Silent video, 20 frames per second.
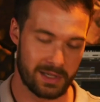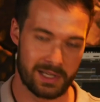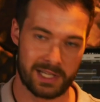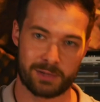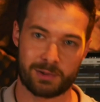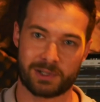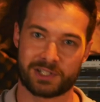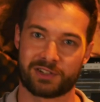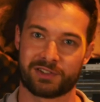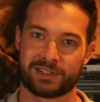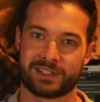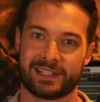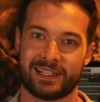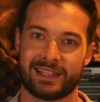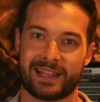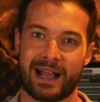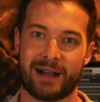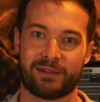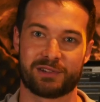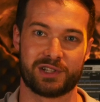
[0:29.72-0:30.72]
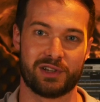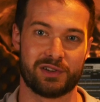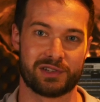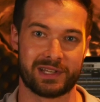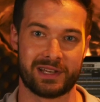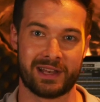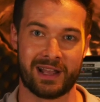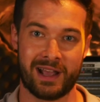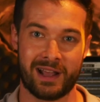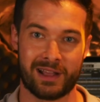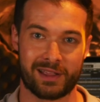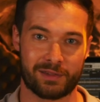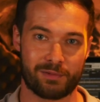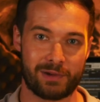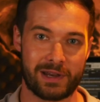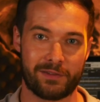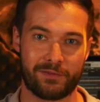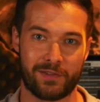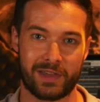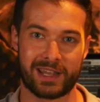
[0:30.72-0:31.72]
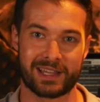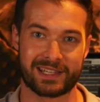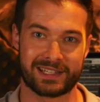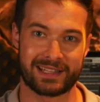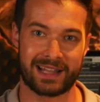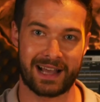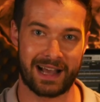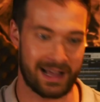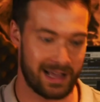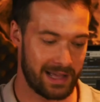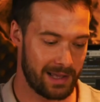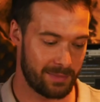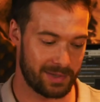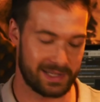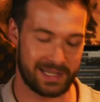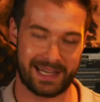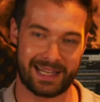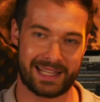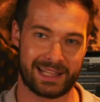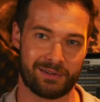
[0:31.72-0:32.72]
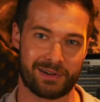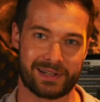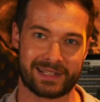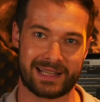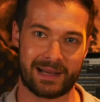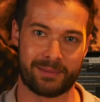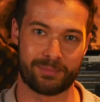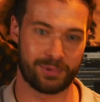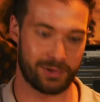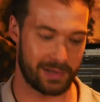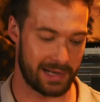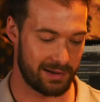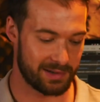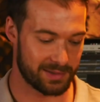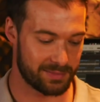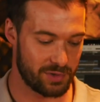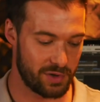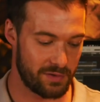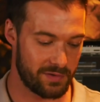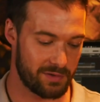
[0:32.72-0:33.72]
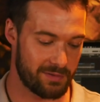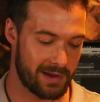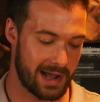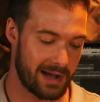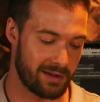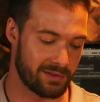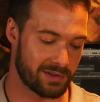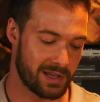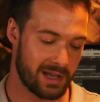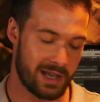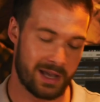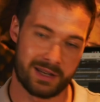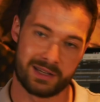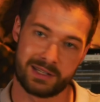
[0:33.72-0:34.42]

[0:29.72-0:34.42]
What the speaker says: So as you could see there, I was using 3 fingers in that particular example, and I was moving around